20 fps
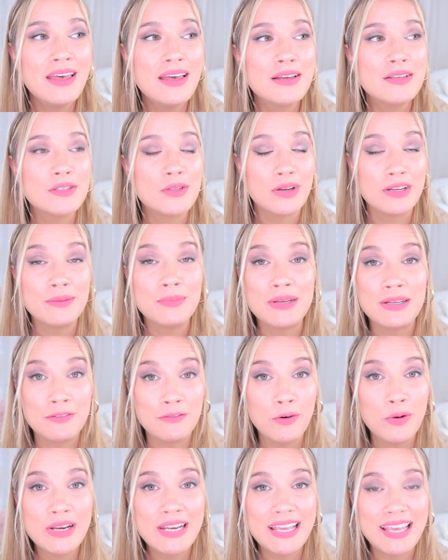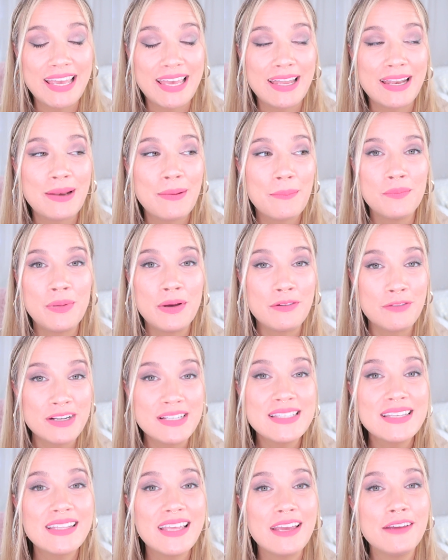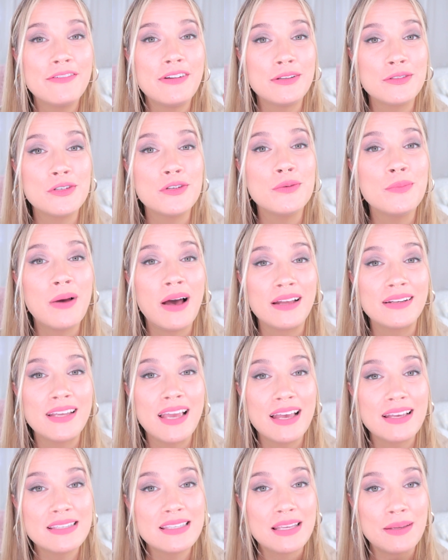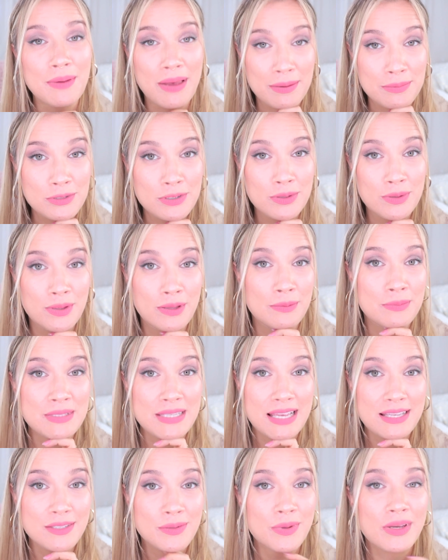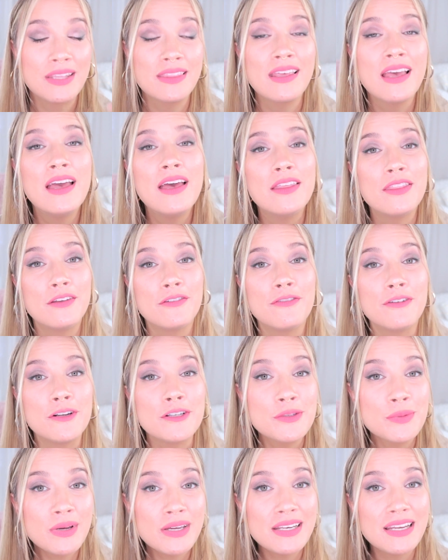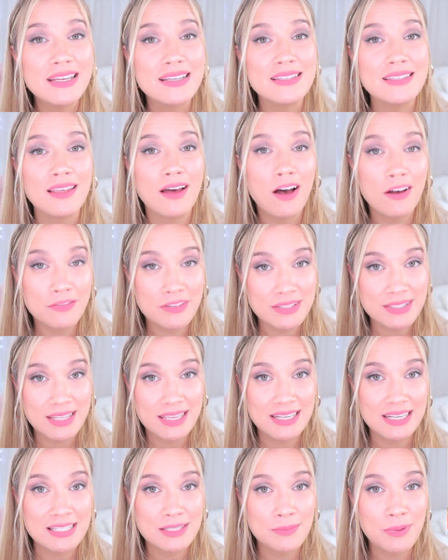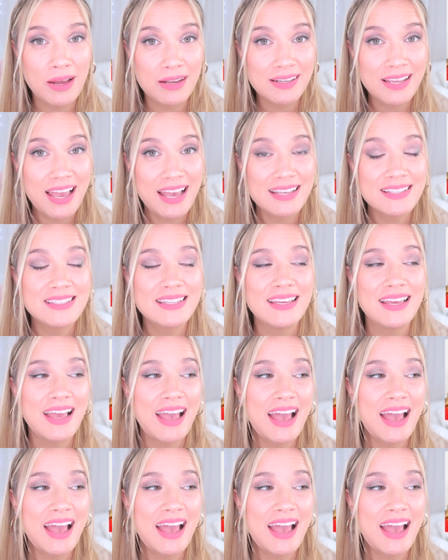So I'd been avoiding it, but recently I found 2 podcasts that I'm absolutely obsessed with. The first one is the Office Ladies podcast. It